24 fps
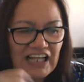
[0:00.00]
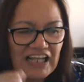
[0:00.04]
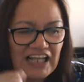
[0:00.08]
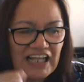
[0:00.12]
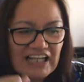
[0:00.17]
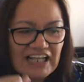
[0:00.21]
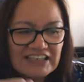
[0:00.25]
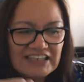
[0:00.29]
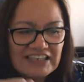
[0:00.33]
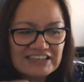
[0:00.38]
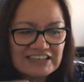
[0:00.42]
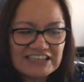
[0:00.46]

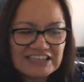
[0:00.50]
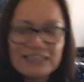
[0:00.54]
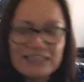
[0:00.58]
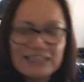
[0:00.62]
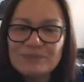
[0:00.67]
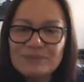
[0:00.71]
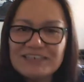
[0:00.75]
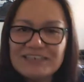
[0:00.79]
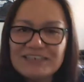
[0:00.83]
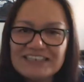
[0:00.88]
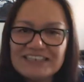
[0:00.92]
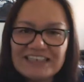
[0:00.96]

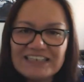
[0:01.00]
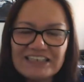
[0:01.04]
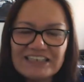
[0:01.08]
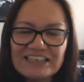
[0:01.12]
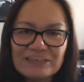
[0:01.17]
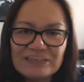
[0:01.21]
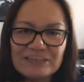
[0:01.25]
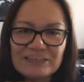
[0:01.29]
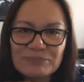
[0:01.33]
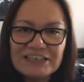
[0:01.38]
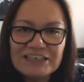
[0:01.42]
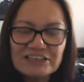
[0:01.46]
TBC, the
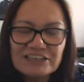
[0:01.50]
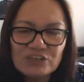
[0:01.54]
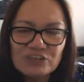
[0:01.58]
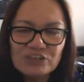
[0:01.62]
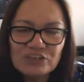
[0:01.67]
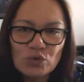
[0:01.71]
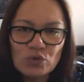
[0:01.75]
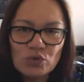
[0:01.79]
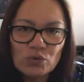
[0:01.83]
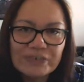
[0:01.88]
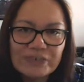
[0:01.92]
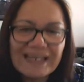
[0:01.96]
billion
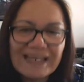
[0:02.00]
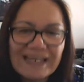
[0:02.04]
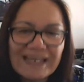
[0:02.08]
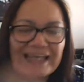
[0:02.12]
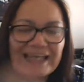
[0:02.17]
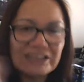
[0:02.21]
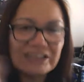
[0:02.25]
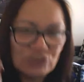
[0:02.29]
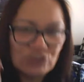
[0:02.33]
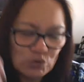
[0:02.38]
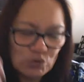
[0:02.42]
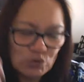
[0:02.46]
coin, and
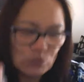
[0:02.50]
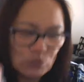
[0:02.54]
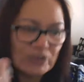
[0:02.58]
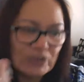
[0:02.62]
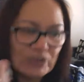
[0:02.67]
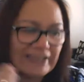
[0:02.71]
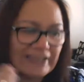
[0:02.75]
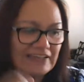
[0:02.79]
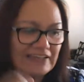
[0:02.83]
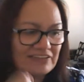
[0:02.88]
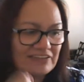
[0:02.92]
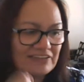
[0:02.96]
your
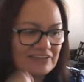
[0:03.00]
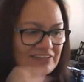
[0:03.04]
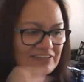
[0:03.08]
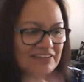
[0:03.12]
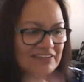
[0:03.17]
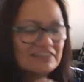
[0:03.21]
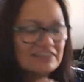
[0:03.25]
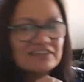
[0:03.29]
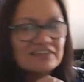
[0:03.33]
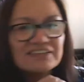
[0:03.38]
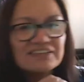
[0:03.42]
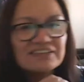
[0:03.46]
house.
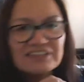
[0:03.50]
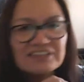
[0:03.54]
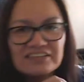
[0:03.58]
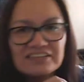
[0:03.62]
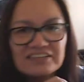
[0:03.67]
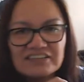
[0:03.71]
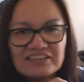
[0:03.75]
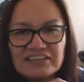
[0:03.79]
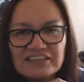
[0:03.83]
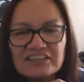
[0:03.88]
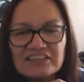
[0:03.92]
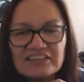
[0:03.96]

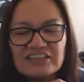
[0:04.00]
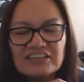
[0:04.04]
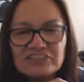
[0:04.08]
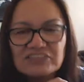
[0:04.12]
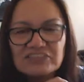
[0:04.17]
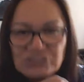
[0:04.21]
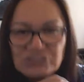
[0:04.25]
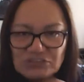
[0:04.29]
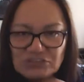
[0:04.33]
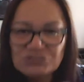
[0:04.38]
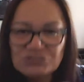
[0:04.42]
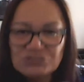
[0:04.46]

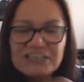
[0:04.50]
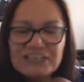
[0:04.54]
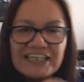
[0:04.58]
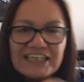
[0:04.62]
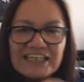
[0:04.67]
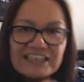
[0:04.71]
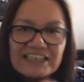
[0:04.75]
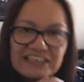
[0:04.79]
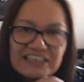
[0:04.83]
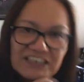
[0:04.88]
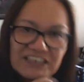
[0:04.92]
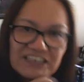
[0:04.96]
You take
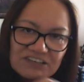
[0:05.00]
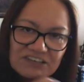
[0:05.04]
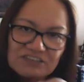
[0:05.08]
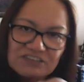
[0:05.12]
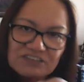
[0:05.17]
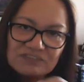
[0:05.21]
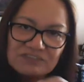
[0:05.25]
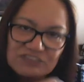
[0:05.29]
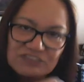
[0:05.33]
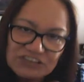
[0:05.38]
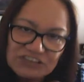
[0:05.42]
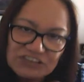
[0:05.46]
care of
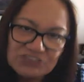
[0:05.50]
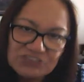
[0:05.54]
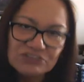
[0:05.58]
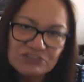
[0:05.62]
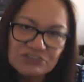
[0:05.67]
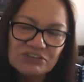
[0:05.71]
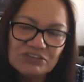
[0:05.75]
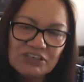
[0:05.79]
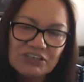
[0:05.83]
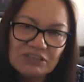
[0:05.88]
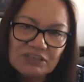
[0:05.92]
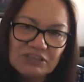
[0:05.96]
you
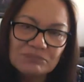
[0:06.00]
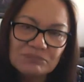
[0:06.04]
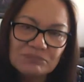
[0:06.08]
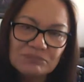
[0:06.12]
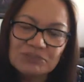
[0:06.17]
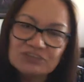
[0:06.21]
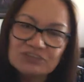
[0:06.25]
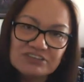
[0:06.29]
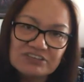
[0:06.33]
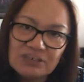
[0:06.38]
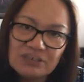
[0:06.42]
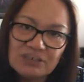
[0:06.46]
because
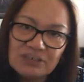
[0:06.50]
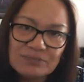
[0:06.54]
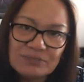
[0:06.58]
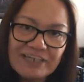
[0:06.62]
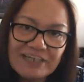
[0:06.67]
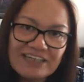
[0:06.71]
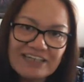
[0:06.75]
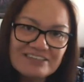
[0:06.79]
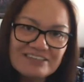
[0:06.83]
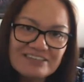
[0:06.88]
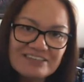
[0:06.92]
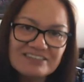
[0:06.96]
nobody
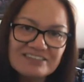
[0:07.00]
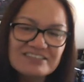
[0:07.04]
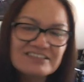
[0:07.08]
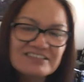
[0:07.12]
else is.